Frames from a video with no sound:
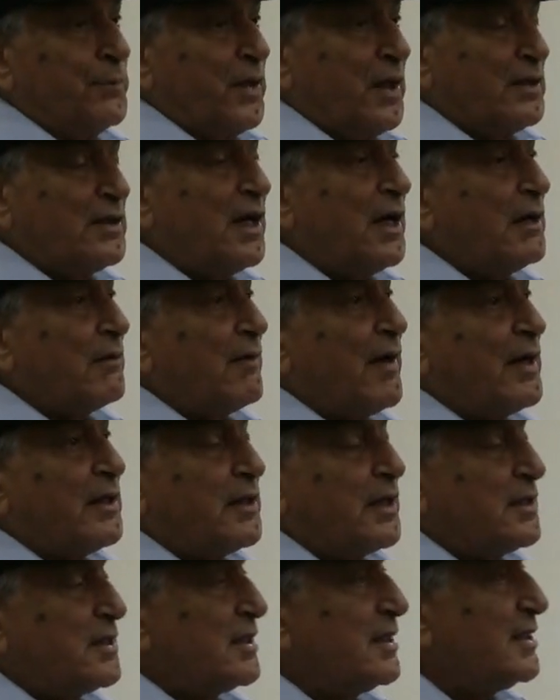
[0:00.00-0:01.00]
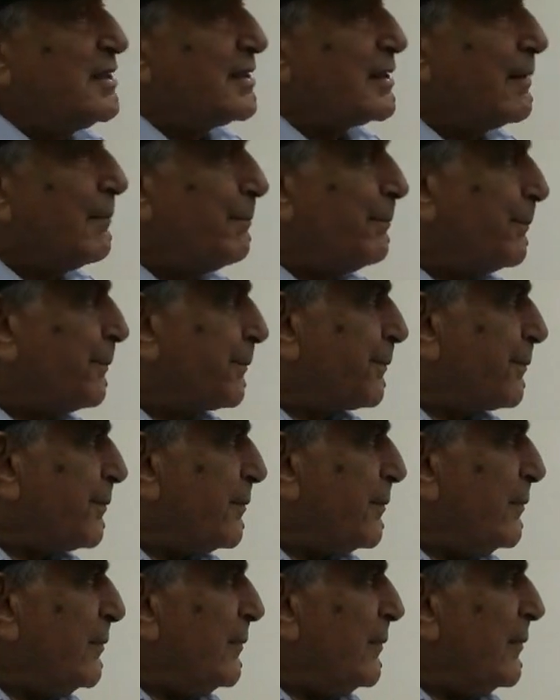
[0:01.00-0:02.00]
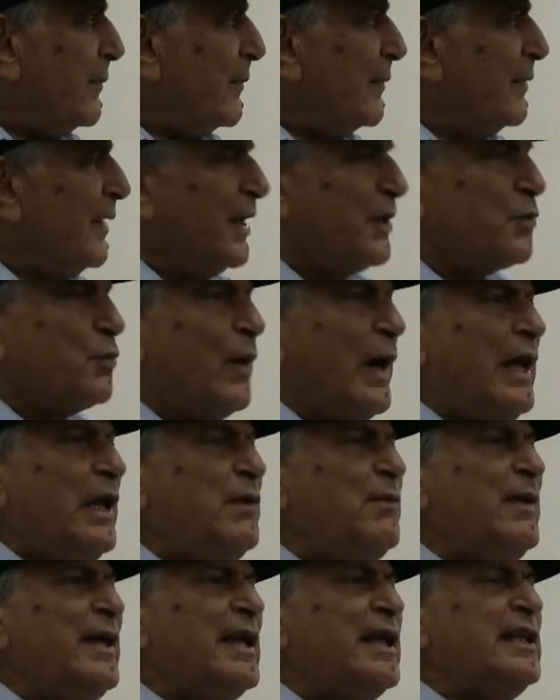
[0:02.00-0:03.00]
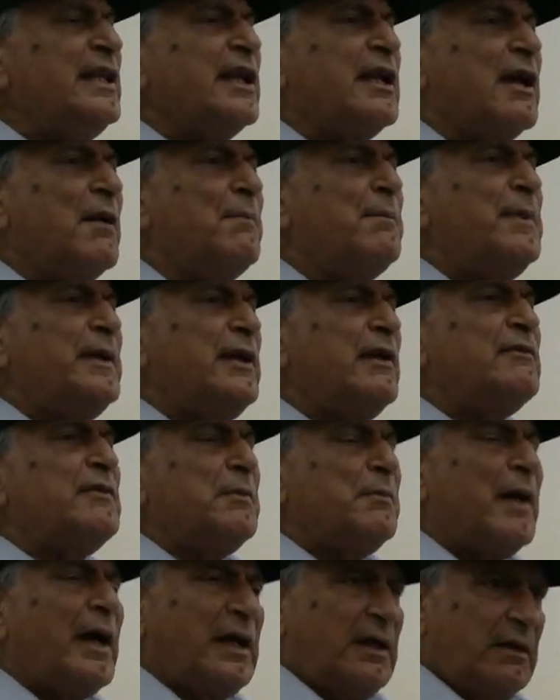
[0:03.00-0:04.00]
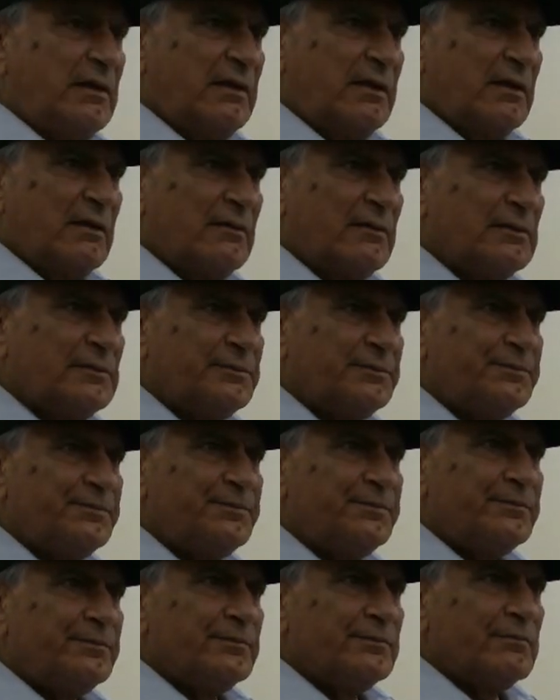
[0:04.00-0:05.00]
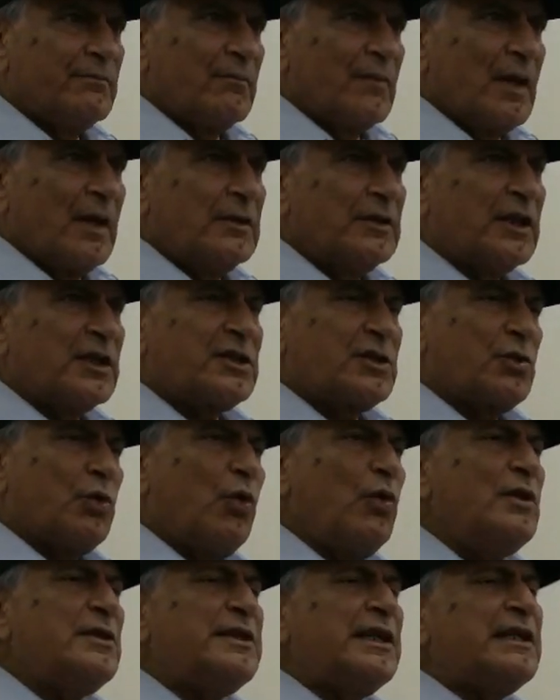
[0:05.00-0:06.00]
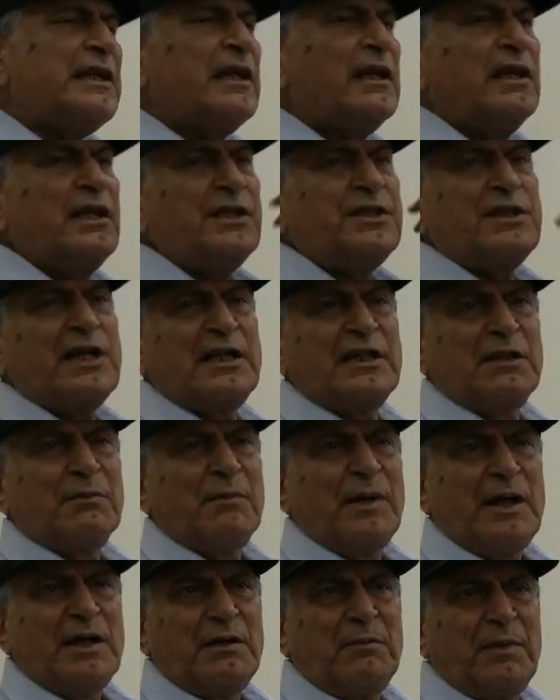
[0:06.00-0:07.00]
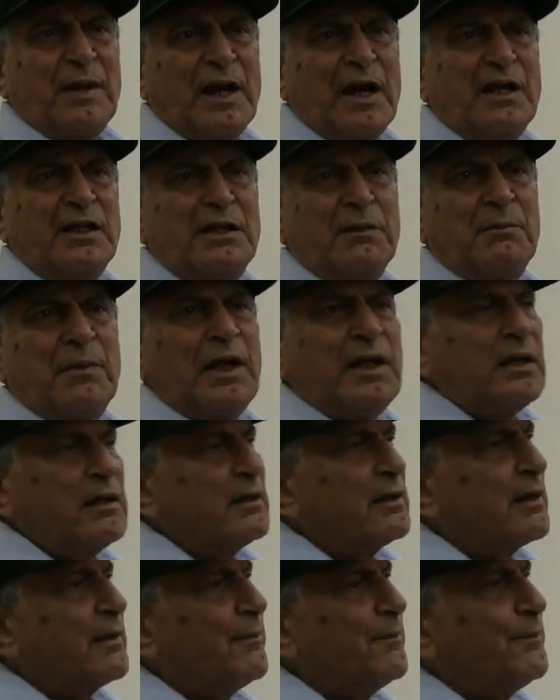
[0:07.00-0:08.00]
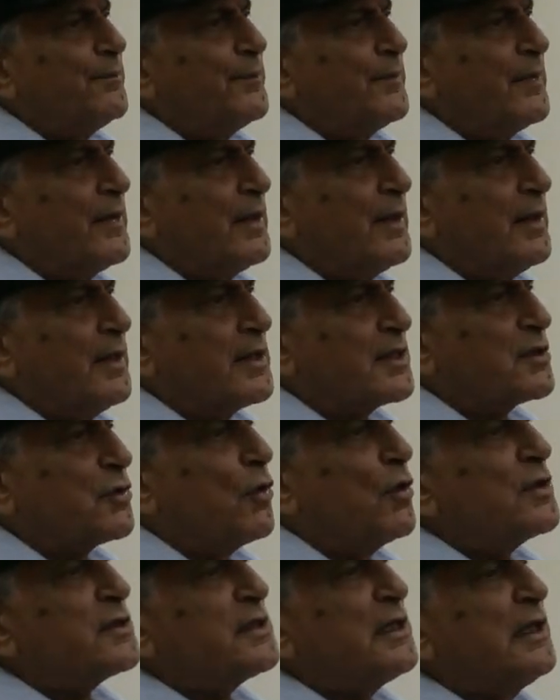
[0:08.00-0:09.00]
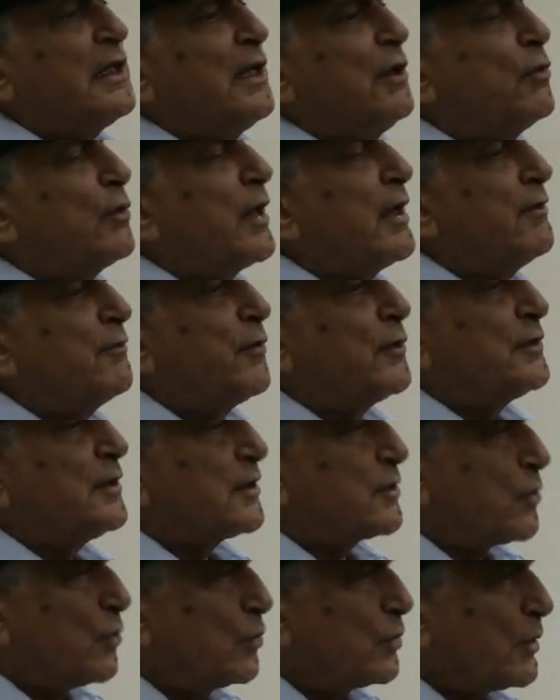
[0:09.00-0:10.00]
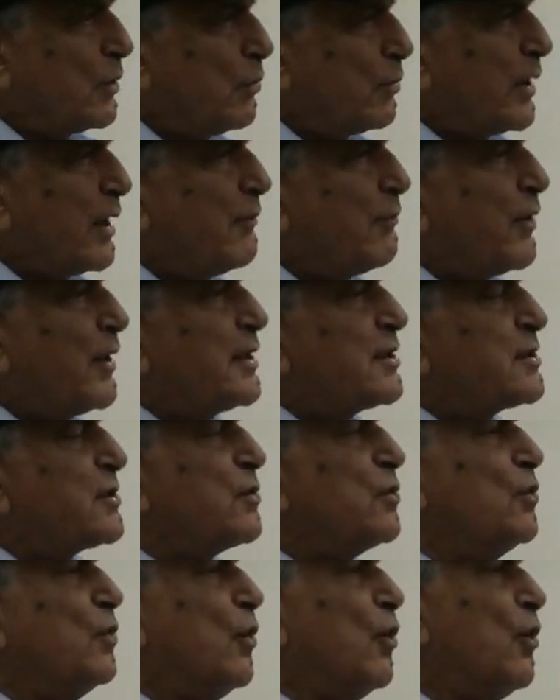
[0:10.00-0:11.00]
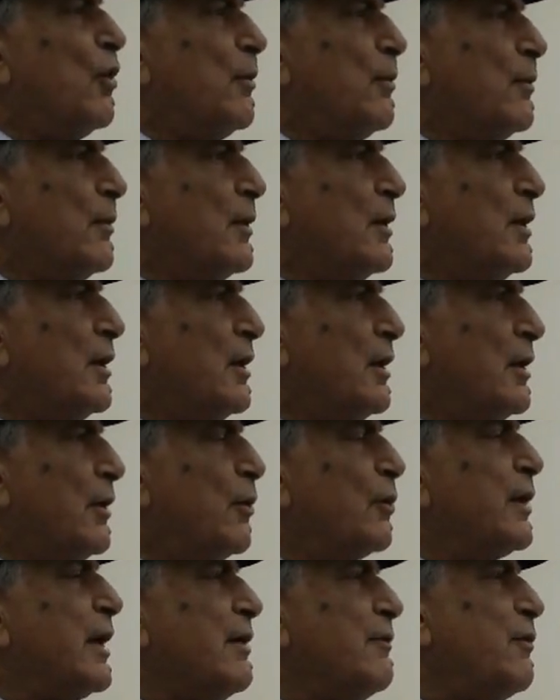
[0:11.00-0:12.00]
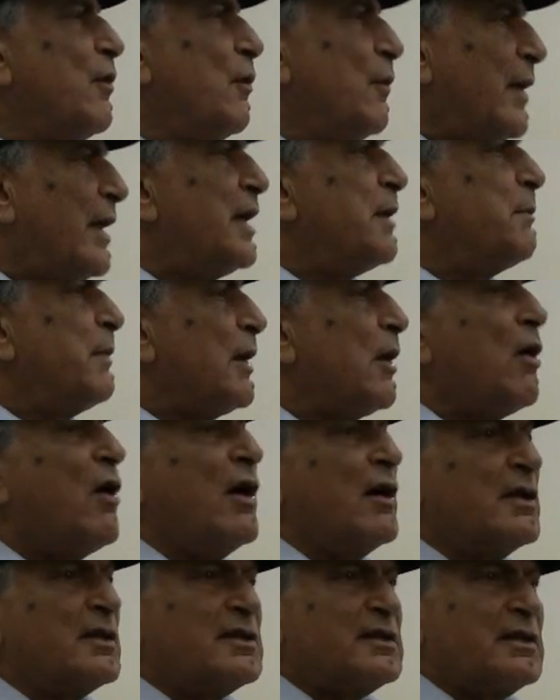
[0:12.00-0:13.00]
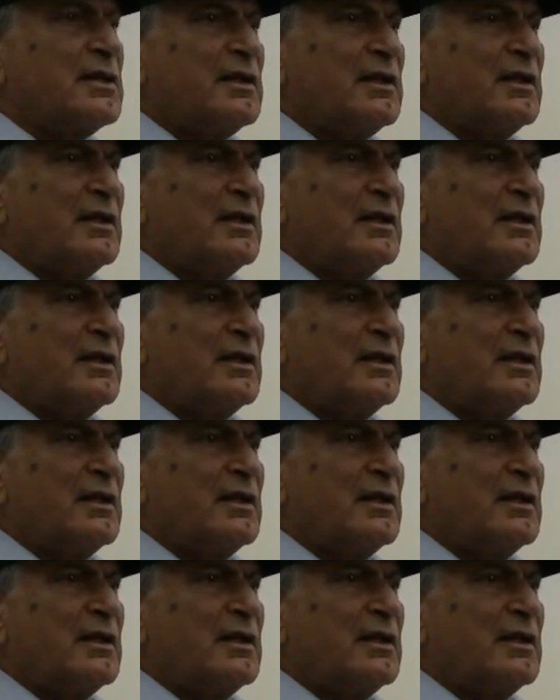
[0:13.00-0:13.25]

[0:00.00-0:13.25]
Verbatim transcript: the other advantage is that while we are in the company of the mind, the soul sitting inside the mind, behind the mind, is constantly looking for the truth, looking for its true home, looking for where it belongs.